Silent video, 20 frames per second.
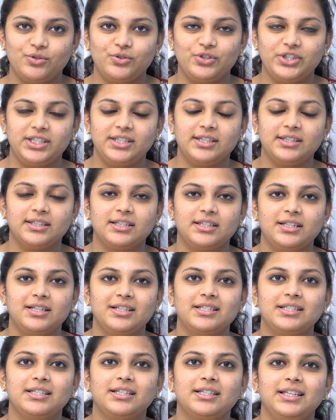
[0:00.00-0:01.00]
Ruchira
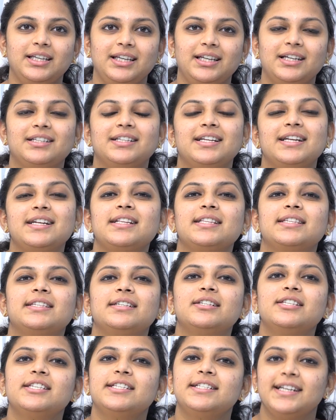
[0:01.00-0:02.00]
Ganachari, a dental
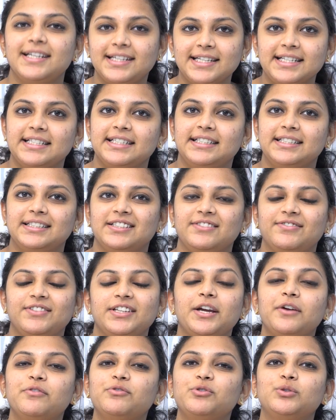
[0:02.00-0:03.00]
surgeon at Eledent. We
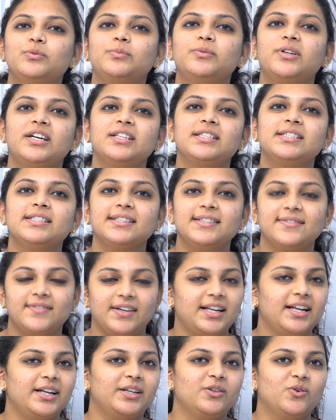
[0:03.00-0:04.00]
have two branches,
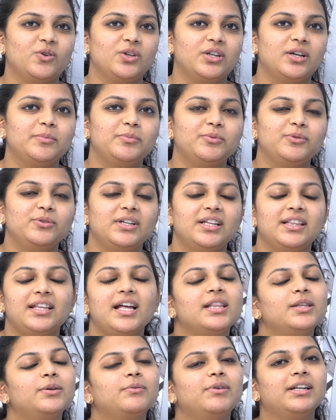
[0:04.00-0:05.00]
one at Kondapur and the
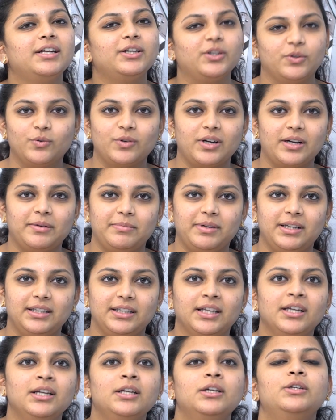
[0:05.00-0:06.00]
other one at
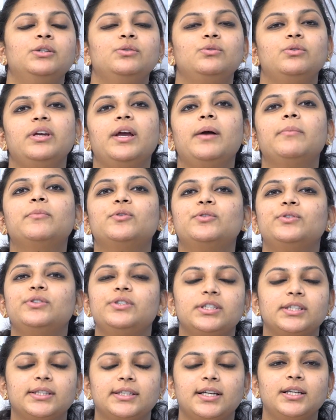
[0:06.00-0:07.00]
Kukatpally. Today I'm going
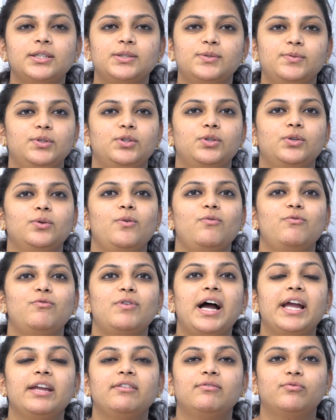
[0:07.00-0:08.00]
to discuss with you
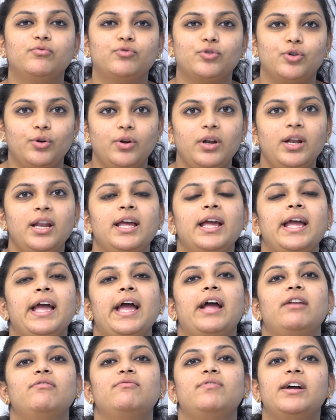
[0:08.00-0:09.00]
5 good
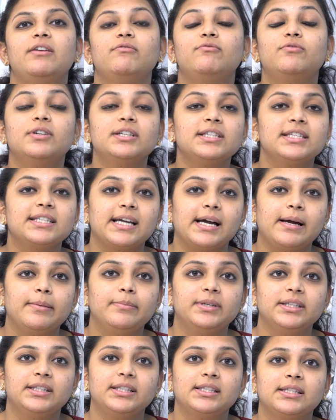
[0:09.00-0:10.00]
and 5 worst
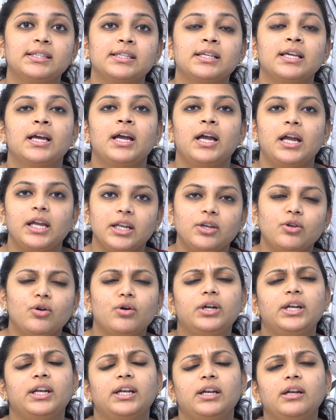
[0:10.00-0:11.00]
habits in
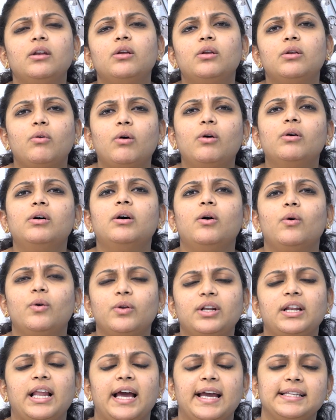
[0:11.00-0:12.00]
your
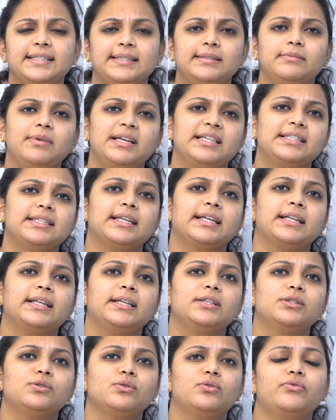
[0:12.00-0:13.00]
oral hygiene
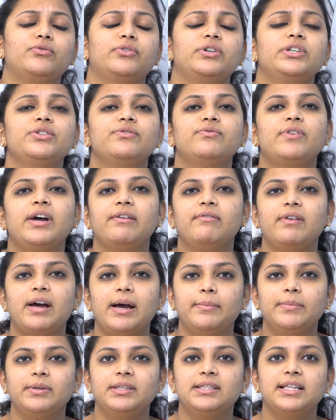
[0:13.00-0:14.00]
basically. So the first 5
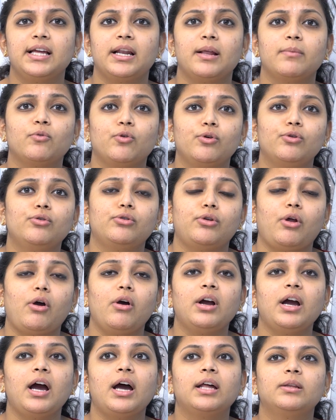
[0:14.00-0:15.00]
habits that I'm going to
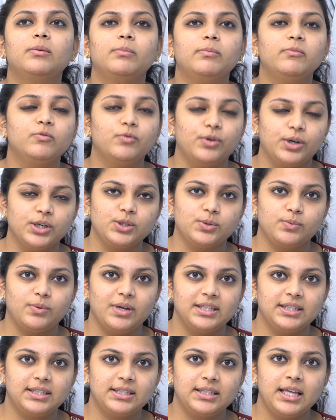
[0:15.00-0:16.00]
talk are the worst
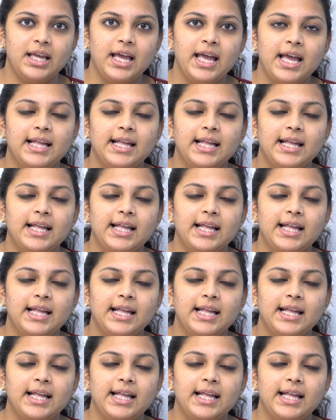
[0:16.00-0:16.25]
ones.